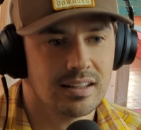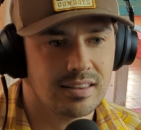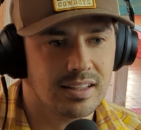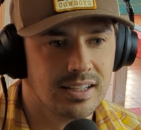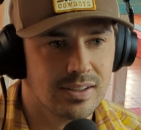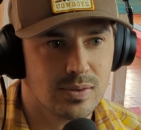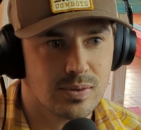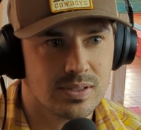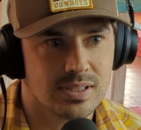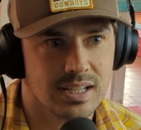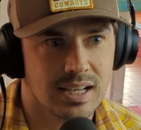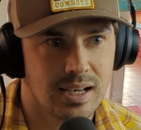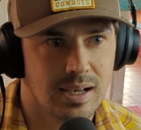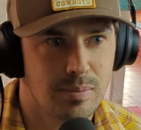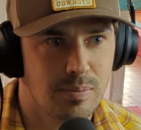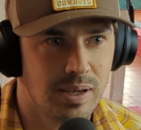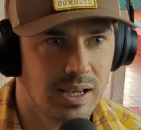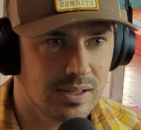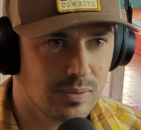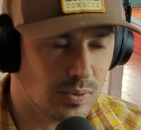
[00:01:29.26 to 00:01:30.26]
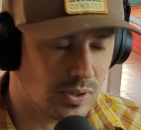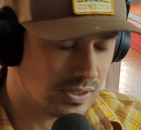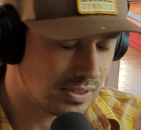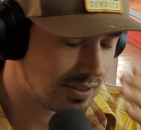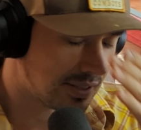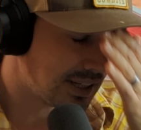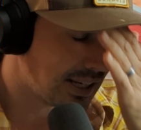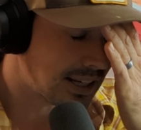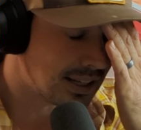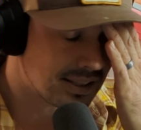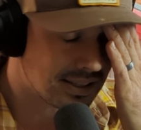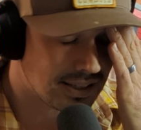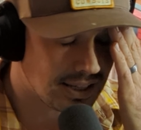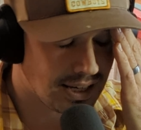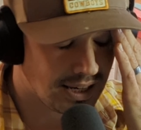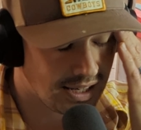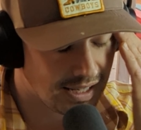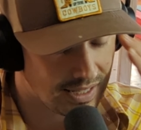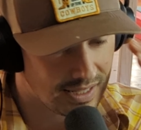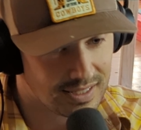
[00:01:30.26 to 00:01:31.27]
I think it was uh, about, what,
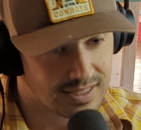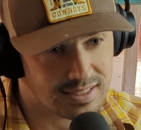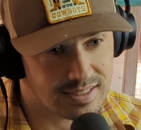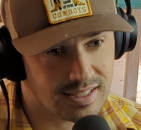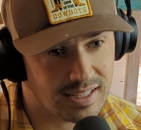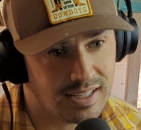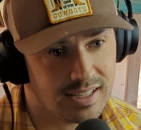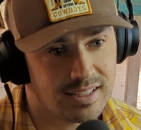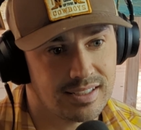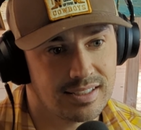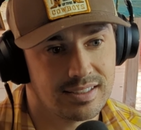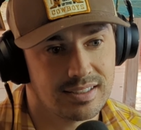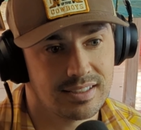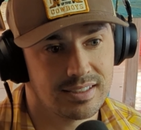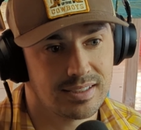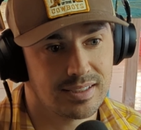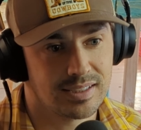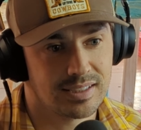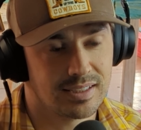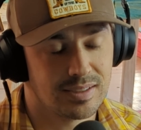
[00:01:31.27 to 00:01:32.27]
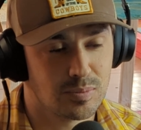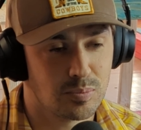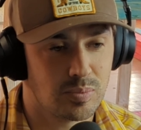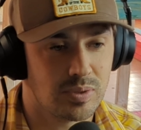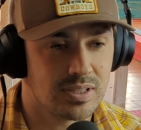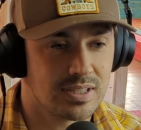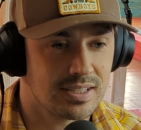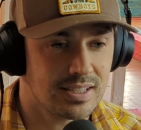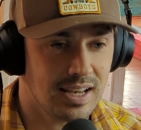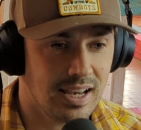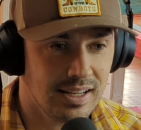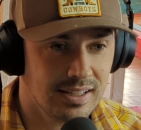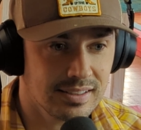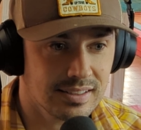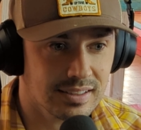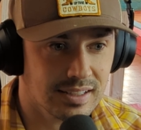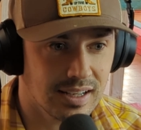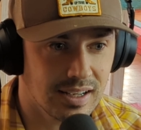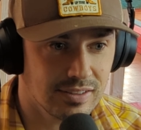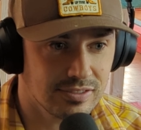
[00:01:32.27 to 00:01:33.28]
sixty-six
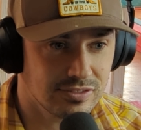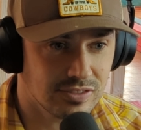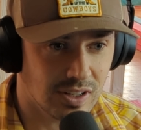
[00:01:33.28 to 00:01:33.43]
percent are